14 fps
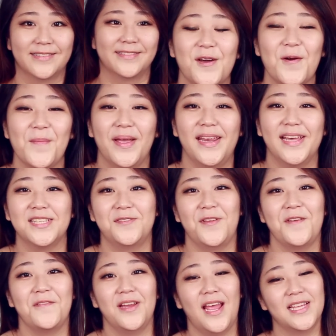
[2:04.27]
So my next
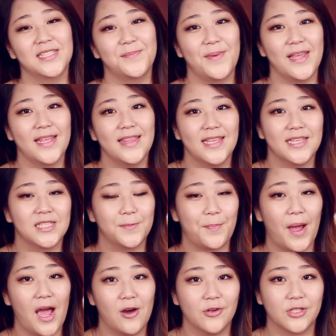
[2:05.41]
favorite has been this
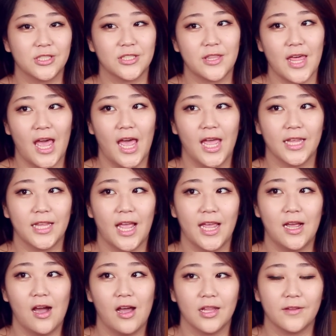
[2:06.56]
pouch that I
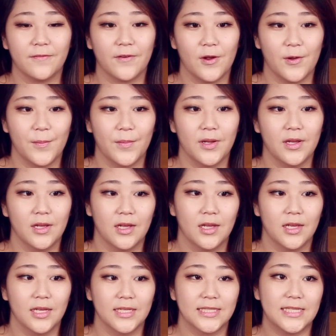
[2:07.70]
got from
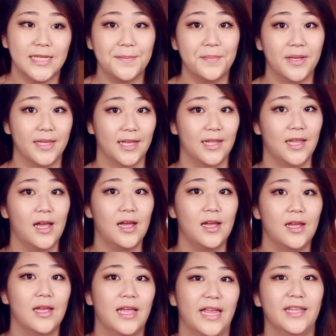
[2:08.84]
Team Manila,
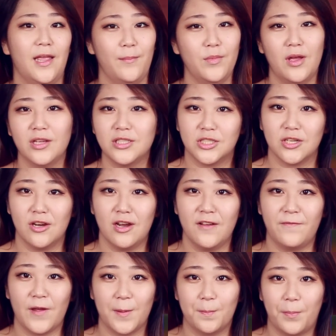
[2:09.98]
and I'm not sure
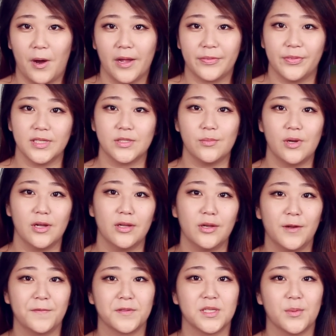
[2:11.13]
if I bought this one
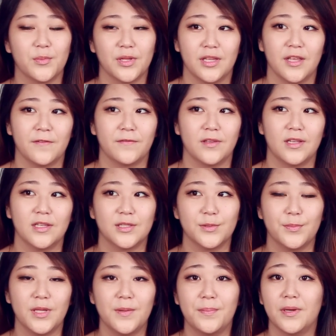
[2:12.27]
or if someone gifted it to
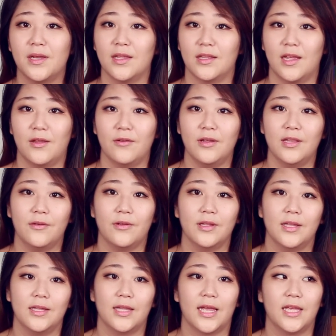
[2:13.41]
me, but I really,
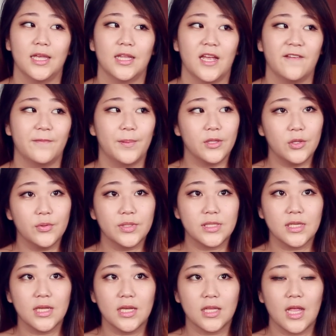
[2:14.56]
really like it. I've been
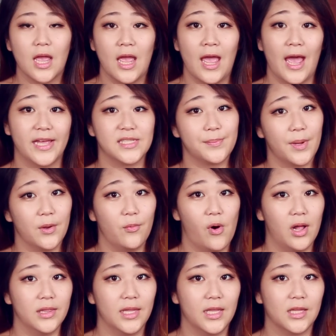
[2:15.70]
using it as my
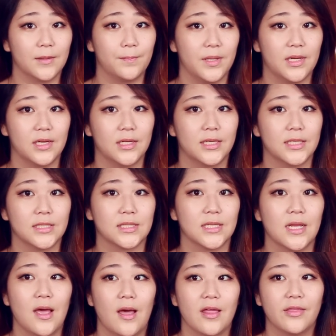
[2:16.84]
wallet because
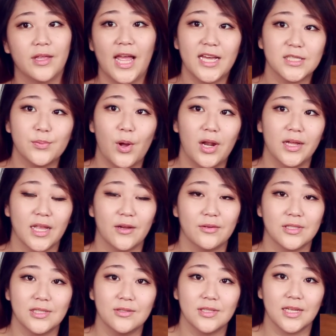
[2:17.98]
the last wallet I
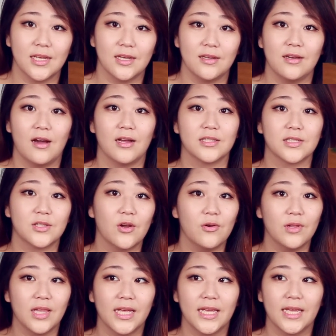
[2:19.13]
was using got
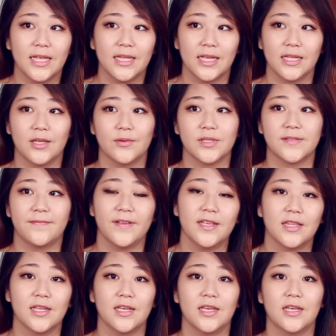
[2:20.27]
stolen and it was
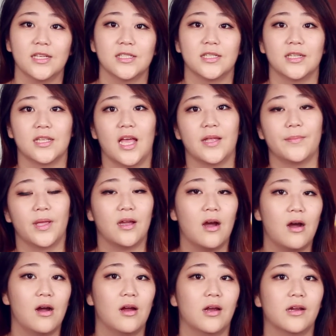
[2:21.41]
vintage and it had my
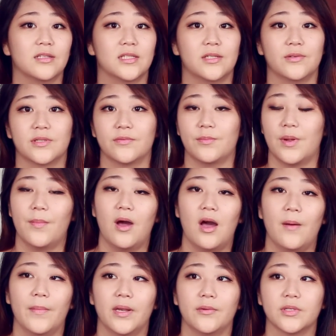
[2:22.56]
cards and it was for my
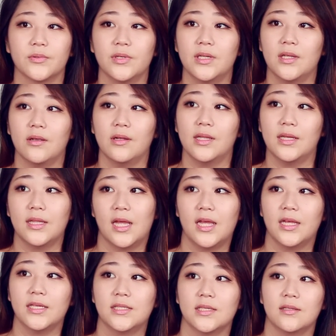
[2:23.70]
mom and it was really, really
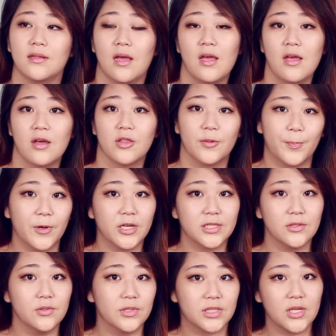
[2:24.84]
nice, and the
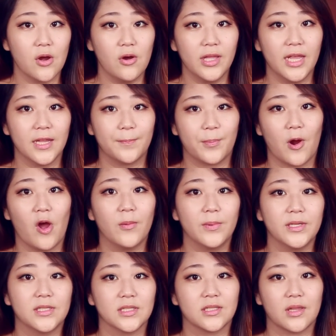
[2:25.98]
person who stole it
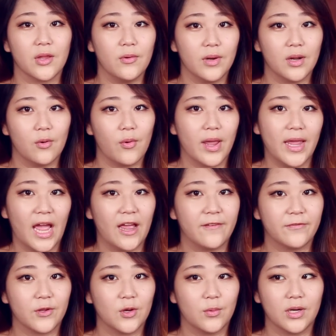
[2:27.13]
probably just threw it away
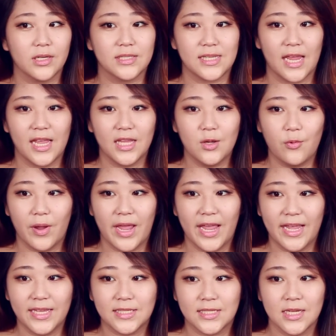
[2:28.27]
afterwards
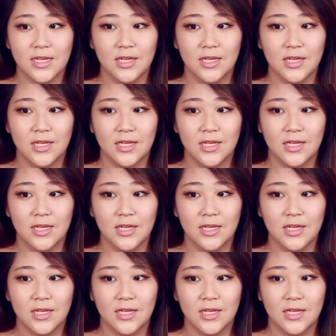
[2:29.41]
anyways.